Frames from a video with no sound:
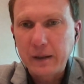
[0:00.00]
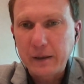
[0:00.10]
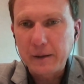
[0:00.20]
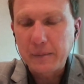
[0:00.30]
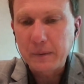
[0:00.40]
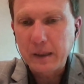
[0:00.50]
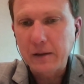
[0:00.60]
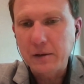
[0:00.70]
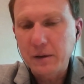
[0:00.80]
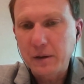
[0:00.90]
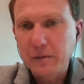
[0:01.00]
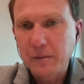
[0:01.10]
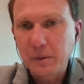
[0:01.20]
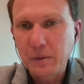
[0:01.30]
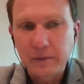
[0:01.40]
And aside
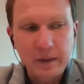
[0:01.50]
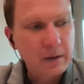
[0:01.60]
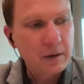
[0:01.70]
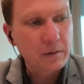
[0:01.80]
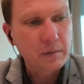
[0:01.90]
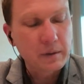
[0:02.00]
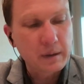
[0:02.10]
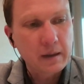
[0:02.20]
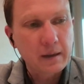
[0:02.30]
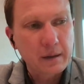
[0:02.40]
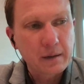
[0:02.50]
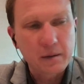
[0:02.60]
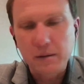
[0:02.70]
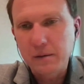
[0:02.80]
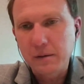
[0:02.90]
from all of that, I would say
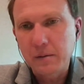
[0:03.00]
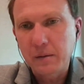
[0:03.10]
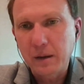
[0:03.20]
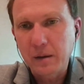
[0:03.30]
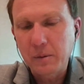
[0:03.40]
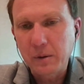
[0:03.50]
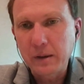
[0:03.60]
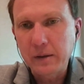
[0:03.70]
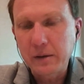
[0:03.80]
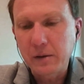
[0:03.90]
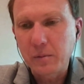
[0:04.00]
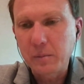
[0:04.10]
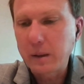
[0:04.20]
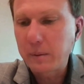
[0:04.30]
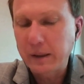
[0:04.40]
to anybody listening or
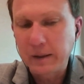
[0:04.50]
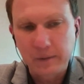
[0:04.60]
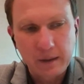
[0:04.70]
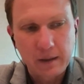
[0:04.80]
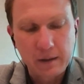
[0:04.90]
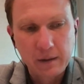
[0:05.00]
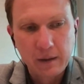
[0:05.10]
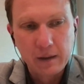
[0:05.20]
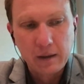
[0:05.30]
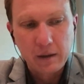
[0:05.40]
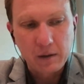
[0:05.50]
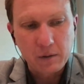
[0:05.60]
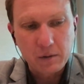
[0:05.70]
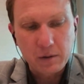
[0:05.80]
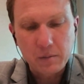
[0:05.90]
people out there,
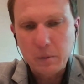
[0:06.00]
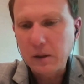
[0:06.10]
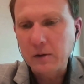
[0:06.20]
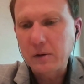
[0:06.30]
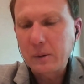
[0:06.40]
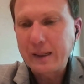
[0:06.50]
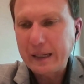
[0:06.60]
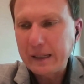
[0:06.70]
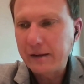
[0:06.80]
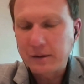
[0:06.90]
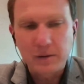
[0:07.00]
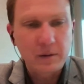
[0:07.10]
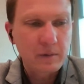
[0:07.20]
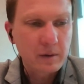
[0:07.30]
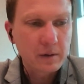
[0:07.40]
just because you hear that
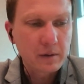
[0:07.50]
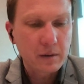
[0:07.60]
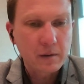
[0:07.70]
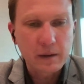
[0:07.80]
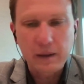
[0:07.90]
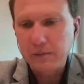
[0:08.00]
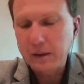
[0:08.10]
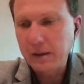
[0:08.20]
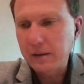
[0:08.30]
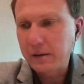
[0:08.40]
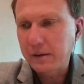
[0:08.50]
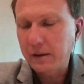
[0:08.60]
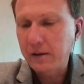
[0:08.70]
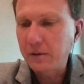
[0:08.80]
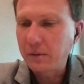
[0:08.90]
services don't have
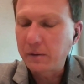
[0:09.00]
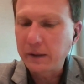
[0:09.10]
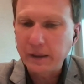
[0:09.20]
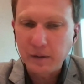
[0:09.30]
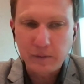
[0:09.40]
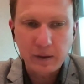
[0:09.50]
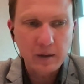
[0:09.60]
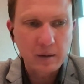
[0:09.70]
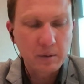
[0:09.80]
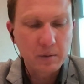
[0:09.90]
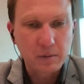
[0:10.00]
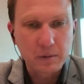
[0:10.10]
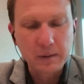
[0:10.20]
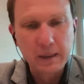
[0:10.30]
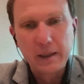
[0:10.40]
vacancies or aren't available
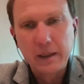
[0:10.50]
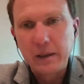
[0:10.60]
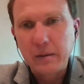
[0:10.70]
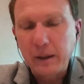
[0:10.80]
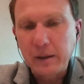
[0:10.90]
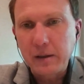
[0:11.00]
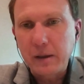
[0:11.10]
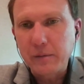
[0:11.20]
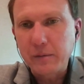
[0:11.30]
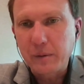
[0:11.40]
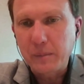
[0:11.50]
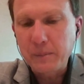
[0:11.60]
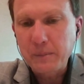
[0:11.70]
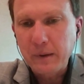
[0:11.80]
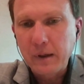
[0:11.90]
or there aren't enough of
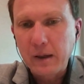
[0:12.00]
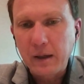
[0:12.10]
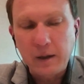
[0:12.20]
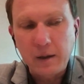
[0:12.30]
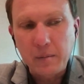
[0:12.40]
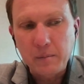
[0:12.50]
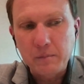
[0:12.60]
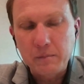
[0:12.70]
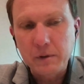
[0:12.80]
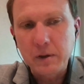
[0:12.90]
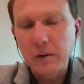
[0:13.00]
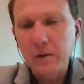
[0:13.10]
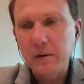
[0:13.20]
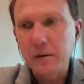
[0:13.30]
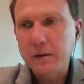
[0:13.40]
them,
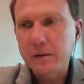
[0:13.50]
don't